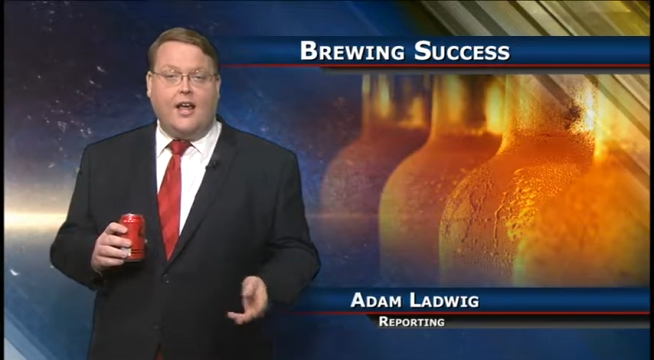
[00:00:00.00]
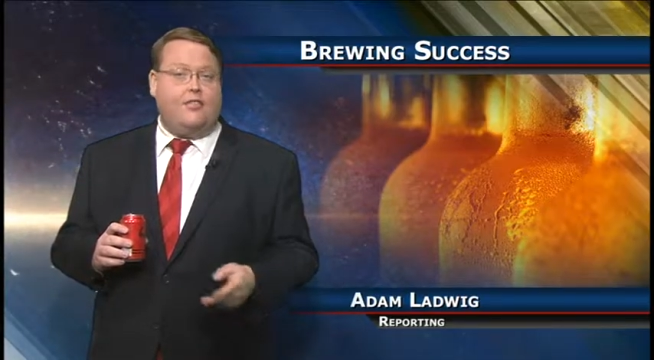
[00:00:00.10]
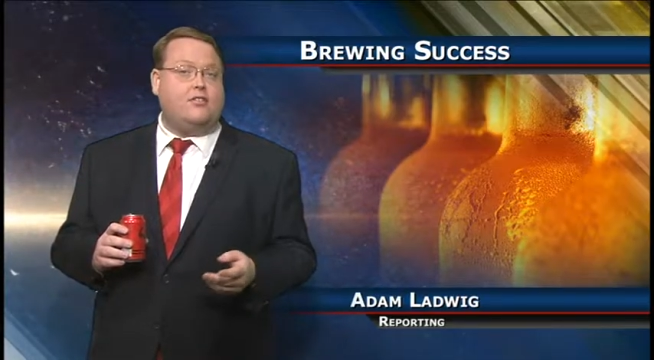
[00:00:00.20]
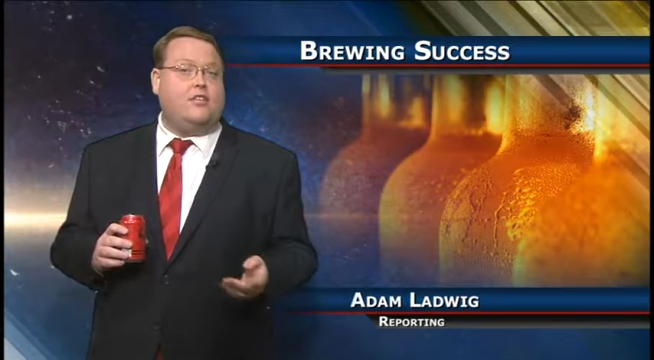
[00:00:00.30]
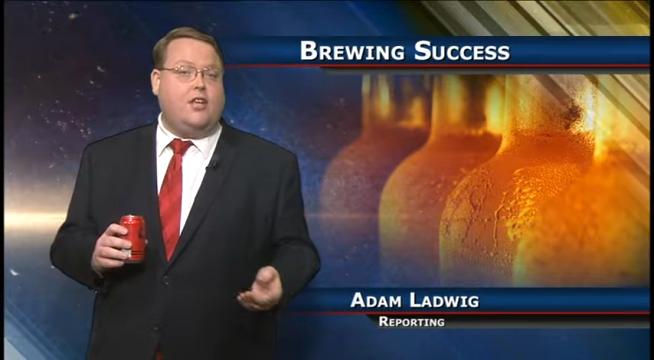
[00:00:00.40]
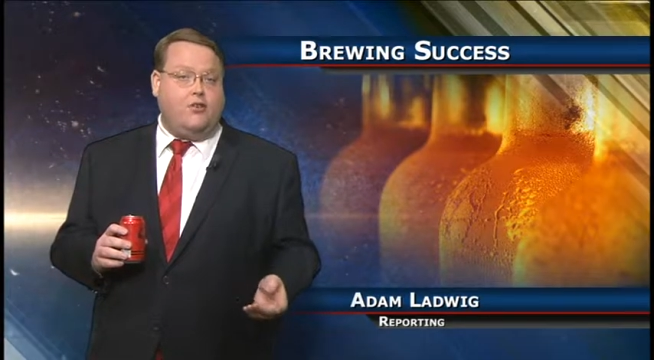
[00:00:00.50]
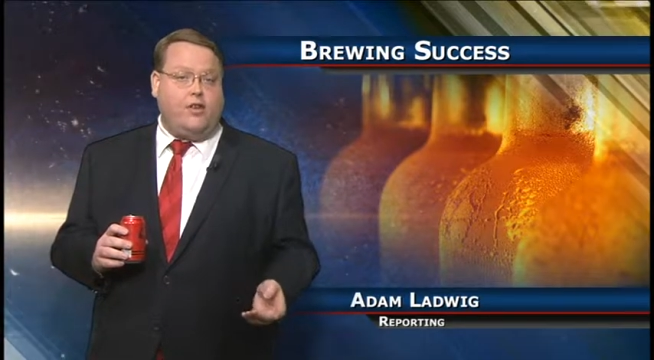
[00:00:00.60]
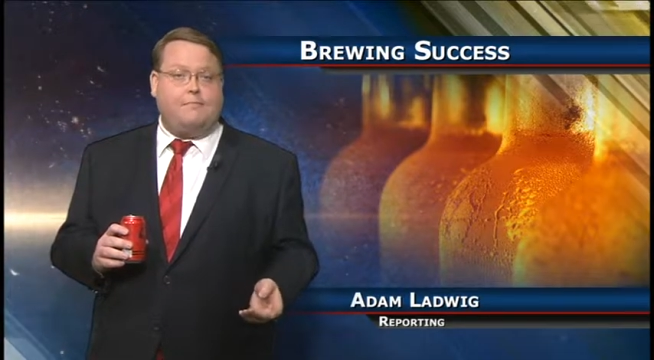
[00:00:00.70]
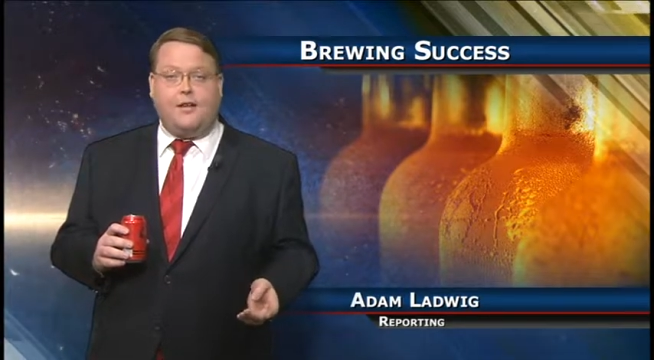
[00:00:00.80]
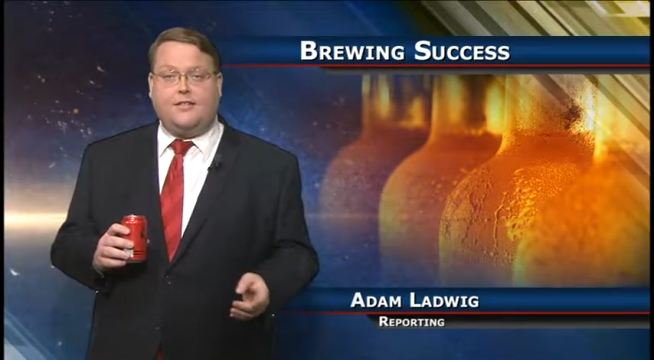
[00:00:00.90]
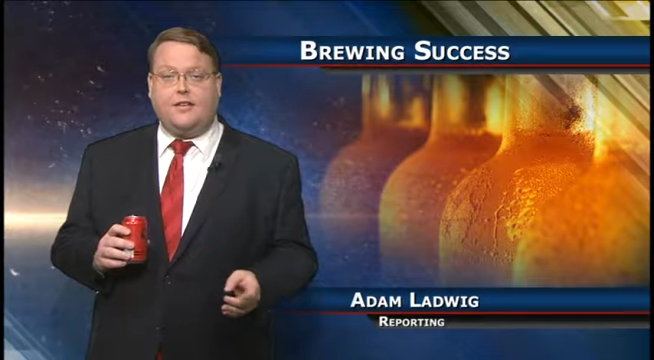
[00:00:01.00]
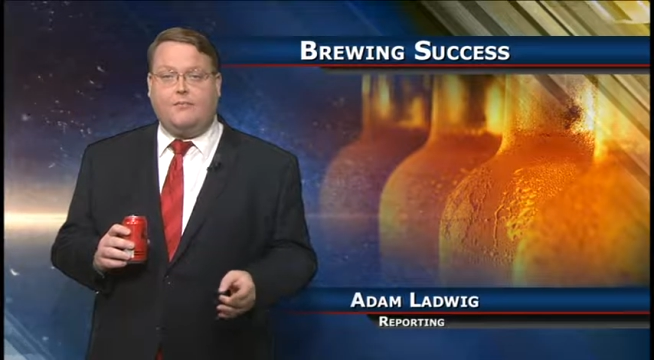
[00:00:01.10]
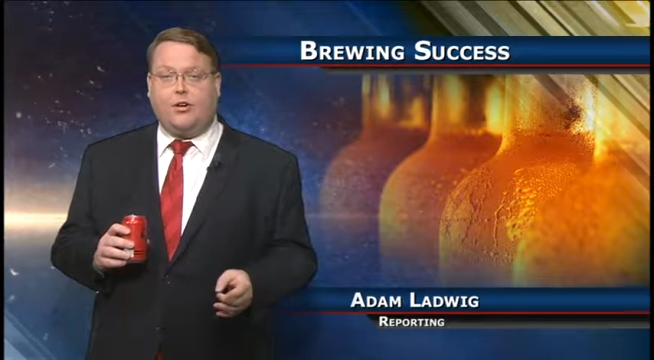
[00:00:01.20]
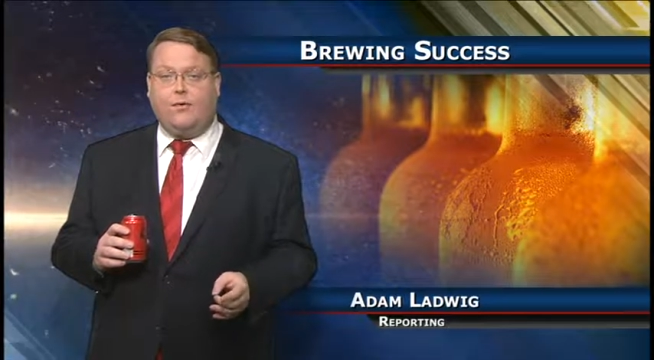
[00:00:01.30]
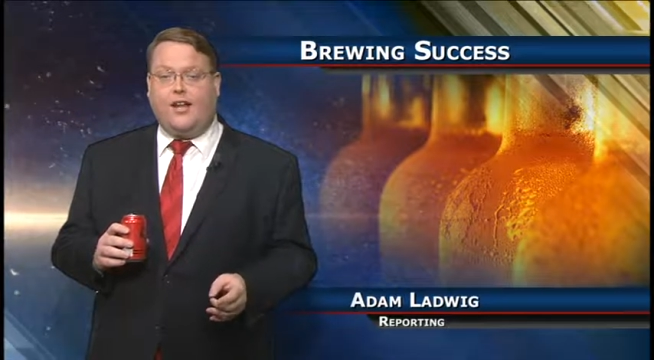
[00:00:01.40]
and there's Union Pizza and
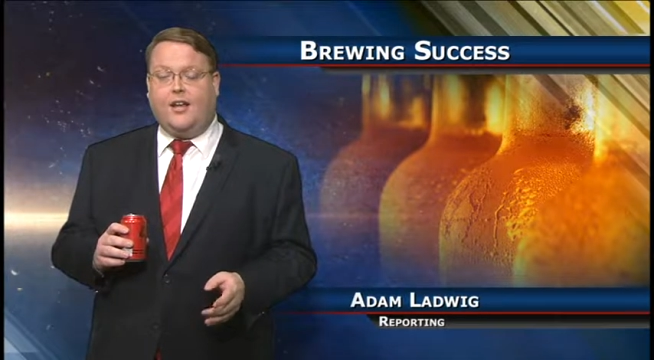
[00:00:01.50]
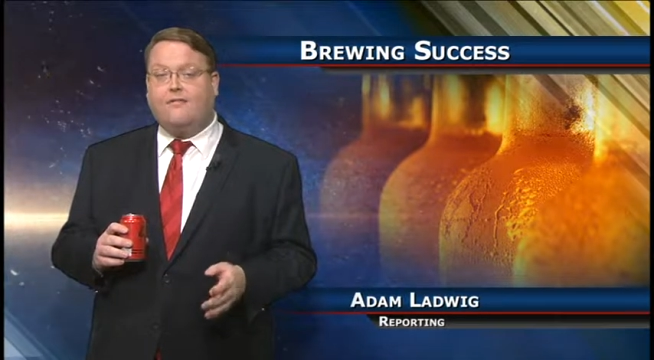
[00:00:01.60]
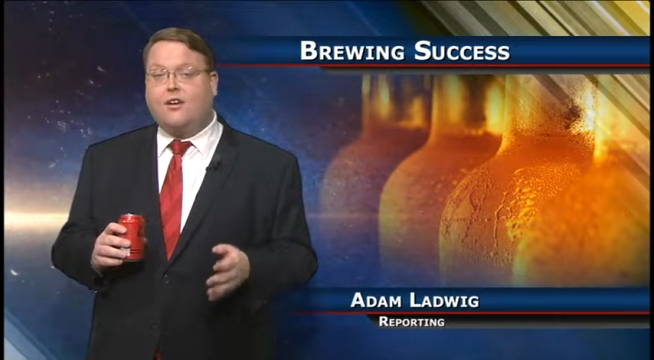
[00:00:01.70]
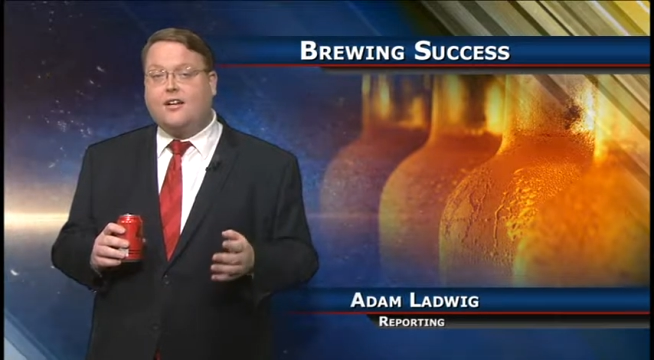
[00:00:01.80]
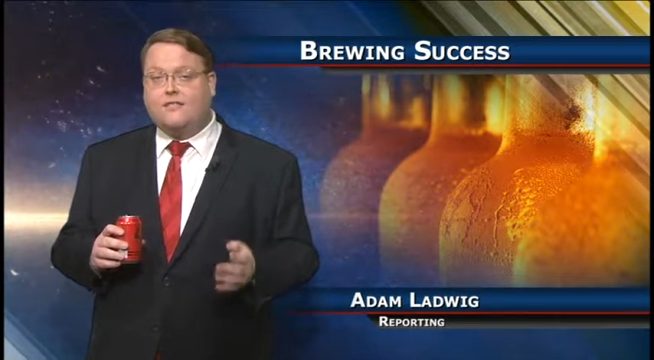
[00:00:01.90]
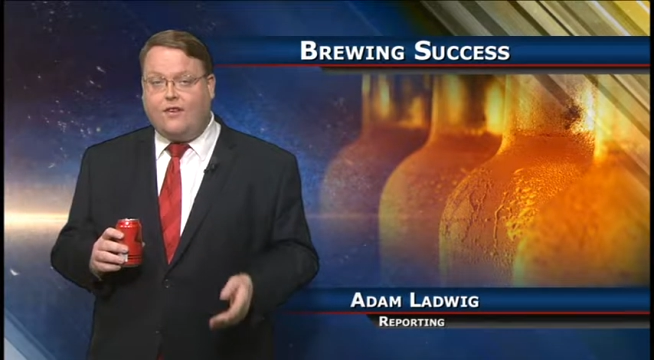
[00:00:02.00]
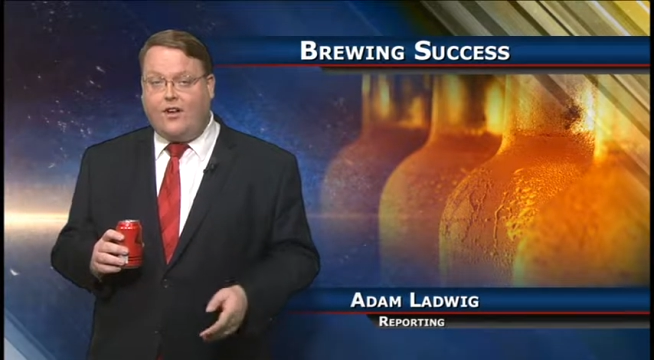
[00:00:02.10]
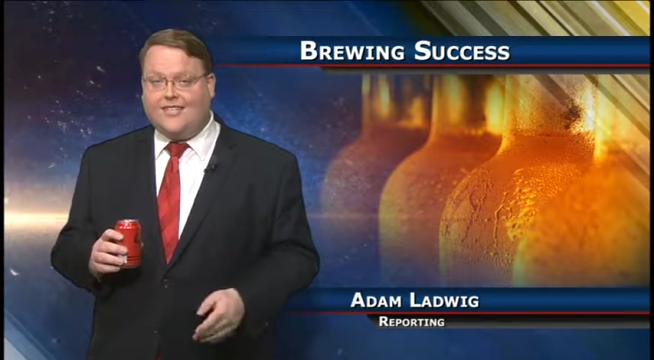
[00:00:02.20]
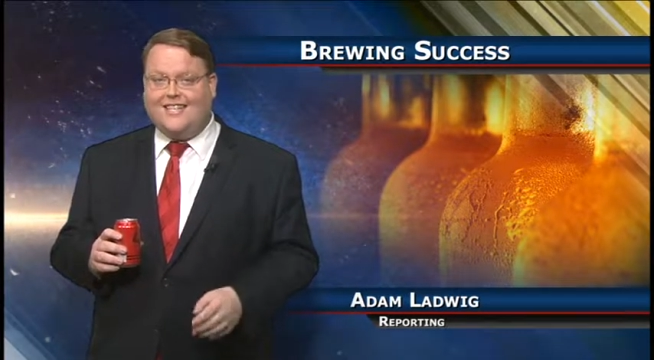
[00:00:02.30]
Brewing in Fergus Falls.